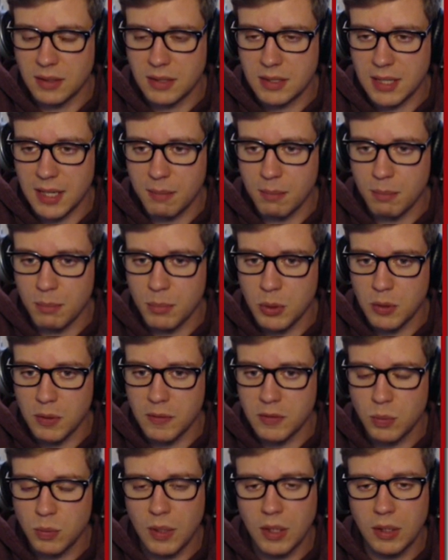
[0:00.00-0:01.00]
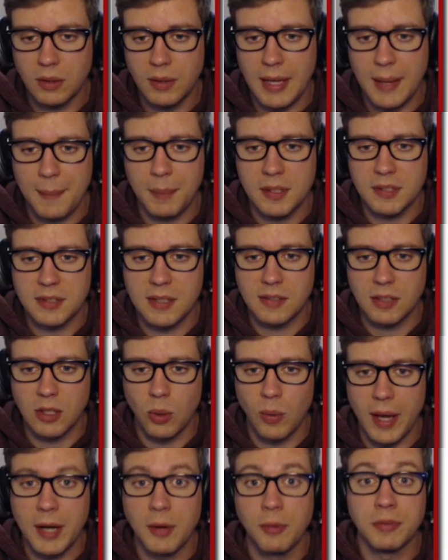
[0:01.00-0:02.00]
type moves? Well, Lapras, let's go
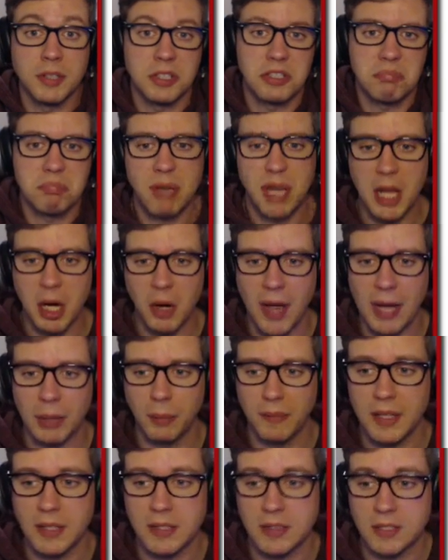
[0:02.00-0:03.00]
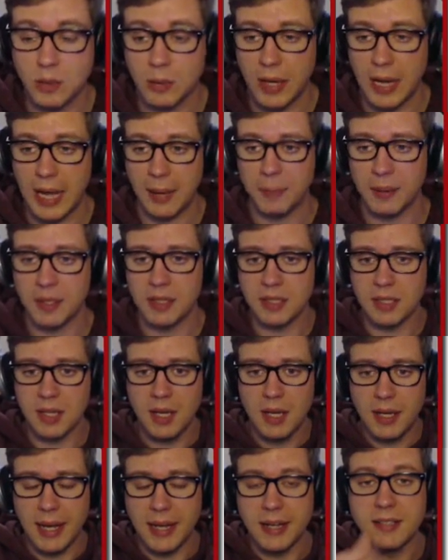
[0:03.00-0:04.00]
ahead and just interact with it, see what happens,
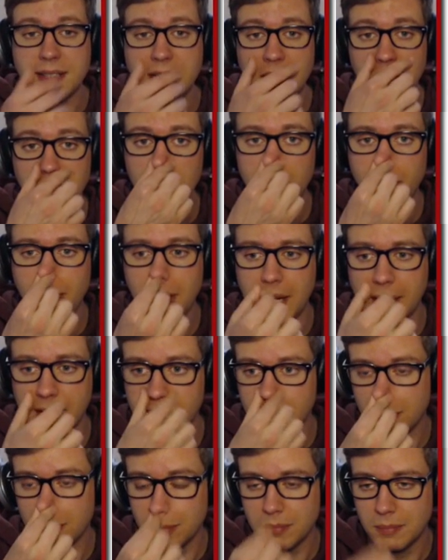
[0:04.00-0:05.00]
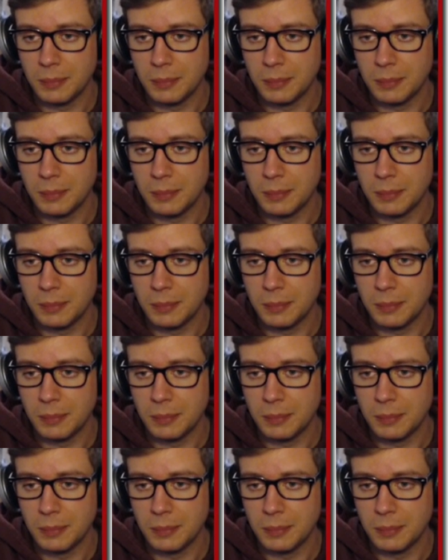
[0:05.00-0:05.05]
and send it to the box.